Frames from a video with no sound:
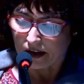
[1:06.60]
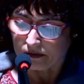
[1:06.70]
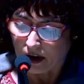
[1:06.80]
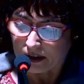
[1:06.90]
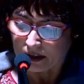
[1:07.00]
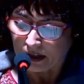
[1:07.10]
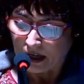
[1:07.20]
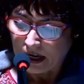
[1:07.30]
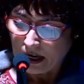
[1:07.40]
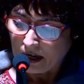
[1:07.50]
Taiwan,
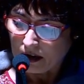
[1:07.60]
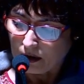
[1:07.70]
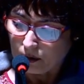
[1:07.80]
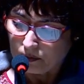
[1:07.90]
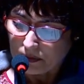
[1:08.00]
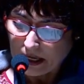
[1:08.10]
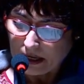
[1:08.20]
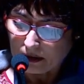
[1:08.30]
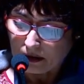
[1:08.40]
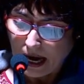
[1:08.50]

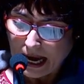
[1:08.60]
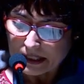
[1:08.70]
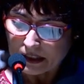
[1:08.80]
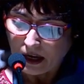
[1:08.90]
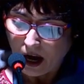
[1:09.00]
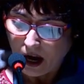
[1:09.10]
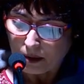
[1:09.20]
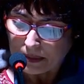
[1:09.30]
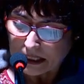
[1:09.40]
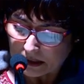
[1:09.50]
and the
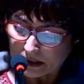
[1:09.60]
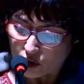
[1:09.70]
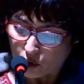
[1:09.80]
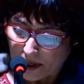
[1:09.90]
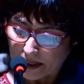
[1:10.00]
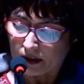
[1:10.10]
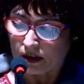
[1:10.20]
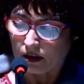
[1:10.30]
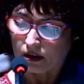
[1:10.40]
Ha Bik Chuen